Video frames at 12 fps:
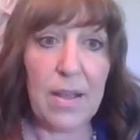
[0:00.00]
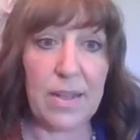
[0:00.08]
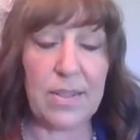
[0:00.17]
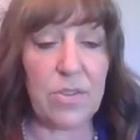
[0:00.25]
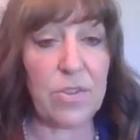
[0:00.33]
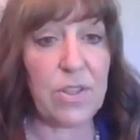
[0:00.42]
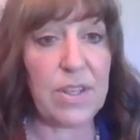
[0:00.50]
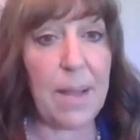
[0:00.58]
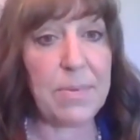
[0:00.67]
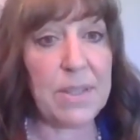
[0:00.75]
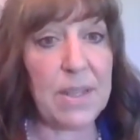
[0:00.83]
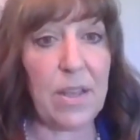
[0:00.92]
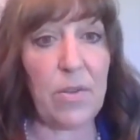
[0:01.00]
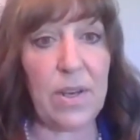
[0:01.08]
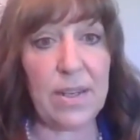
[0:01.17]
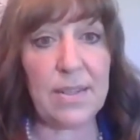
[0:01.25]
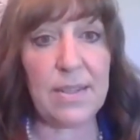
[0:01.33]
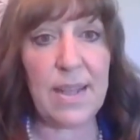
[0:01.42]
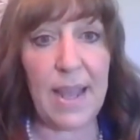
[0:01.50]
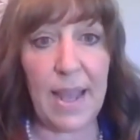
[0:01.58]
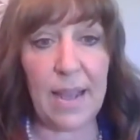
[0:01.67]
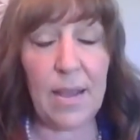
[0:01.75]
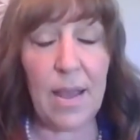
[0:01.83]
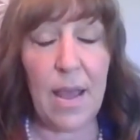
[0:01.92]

because there's steps that you need to take